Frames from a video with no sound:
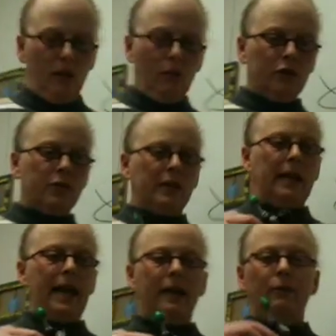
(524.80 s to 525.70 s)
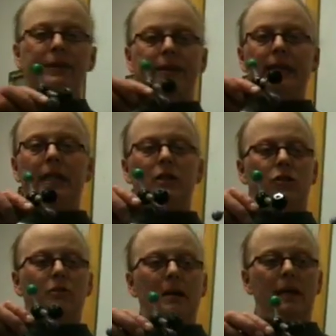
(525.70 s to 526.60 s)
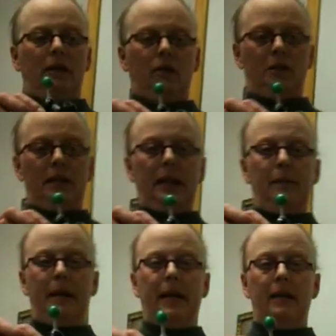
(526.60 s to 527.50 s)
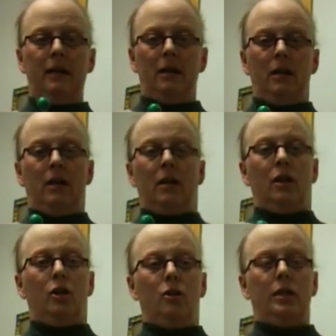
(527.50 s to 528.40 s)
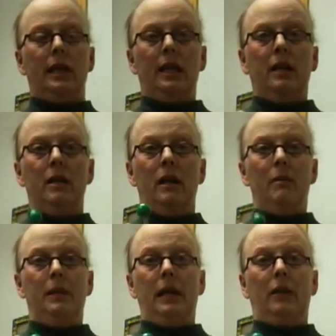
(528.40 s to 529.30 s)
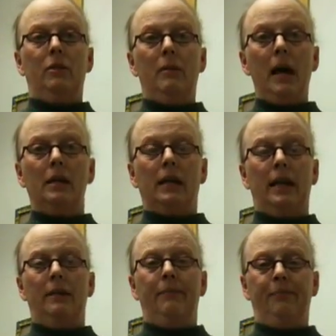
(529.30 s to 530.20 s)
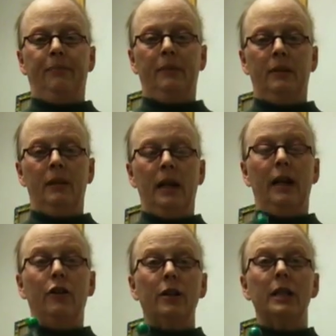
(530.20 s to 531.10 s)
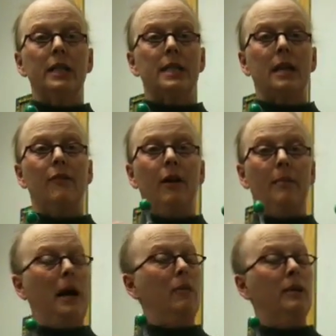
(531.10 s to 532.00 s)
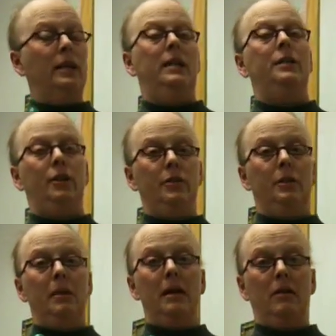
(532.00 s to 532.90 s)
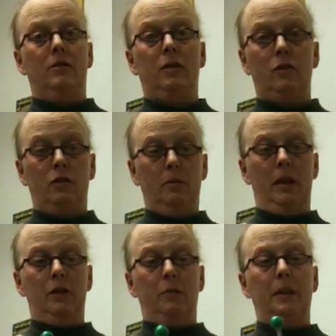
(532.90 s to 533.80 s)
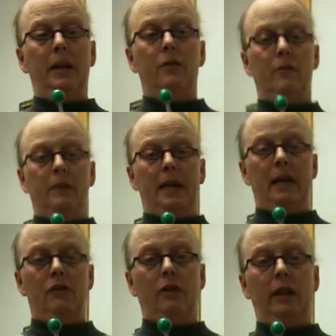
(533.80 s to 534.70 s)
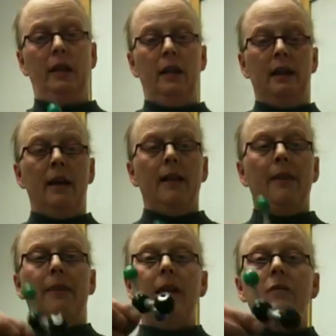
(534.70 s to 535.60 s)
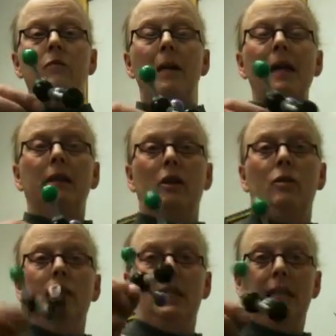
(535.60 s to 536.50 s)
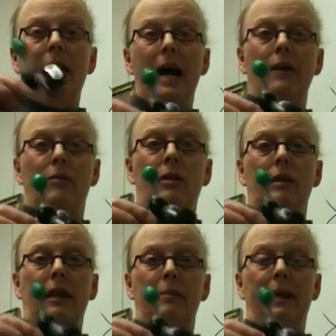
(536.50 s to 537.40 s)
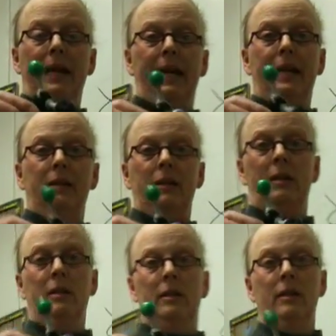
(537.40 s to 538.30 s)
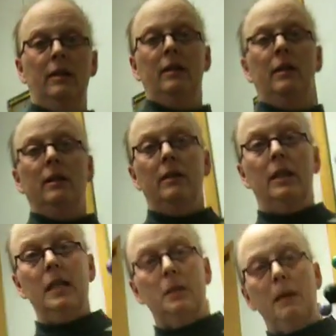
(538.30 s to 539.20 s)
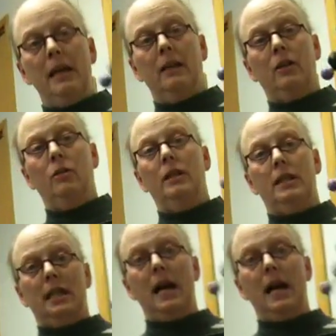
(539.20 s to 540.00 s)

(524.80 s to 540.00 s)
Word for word: we're just going to end with these two molecules that I made using a molecular model kit. And you're going to discover I'm not really into using models too much, but I use them occasionally. This molecule is chiral, like my hand. This molecule is